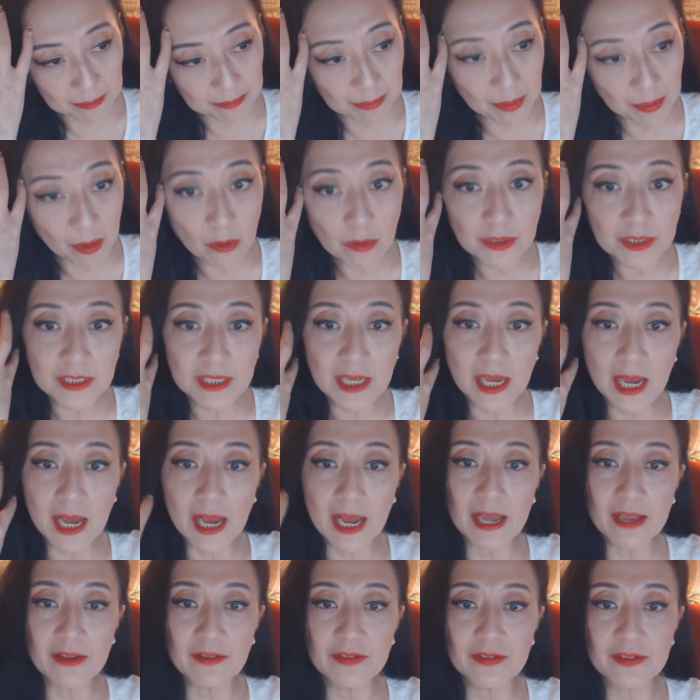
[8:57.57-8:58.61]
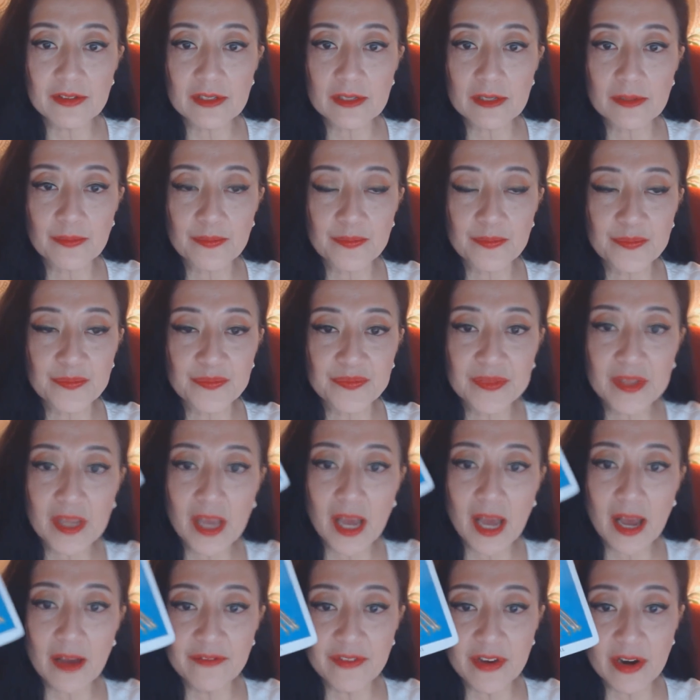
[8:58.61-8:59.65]
both sides
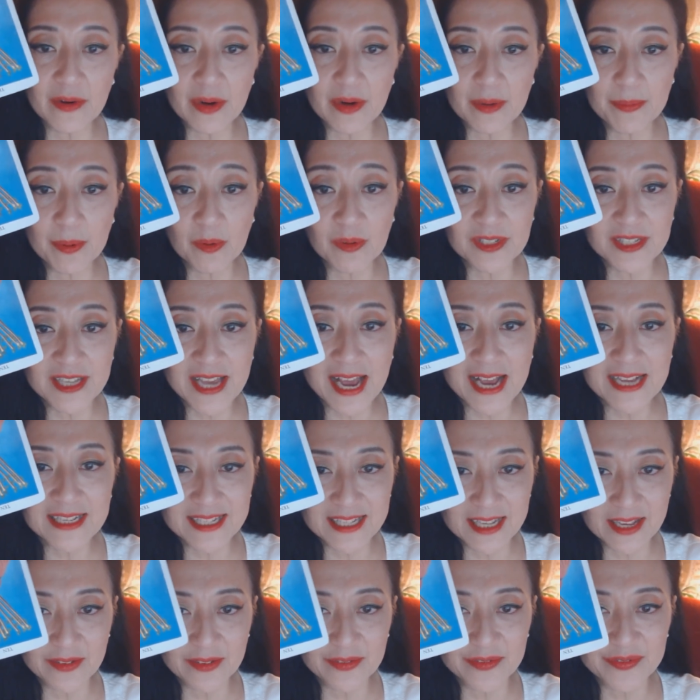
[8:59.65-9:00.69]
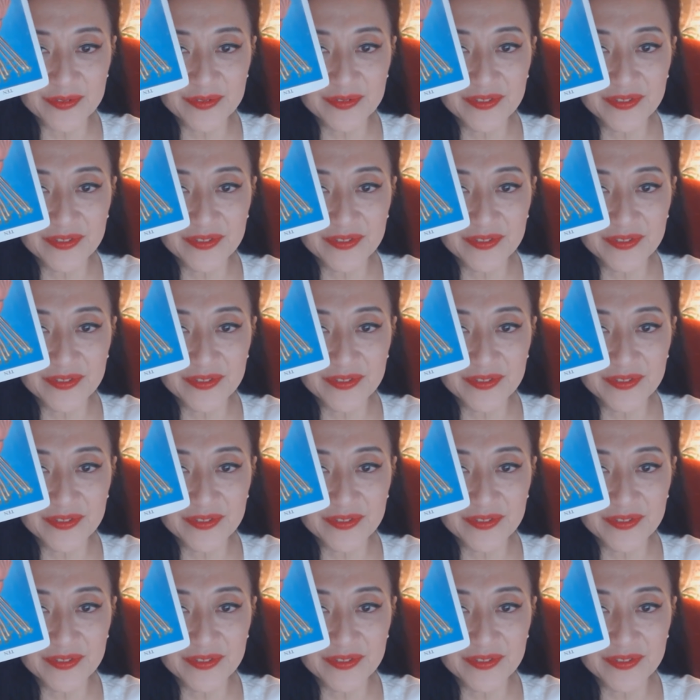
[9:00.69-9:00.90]
are very possessive.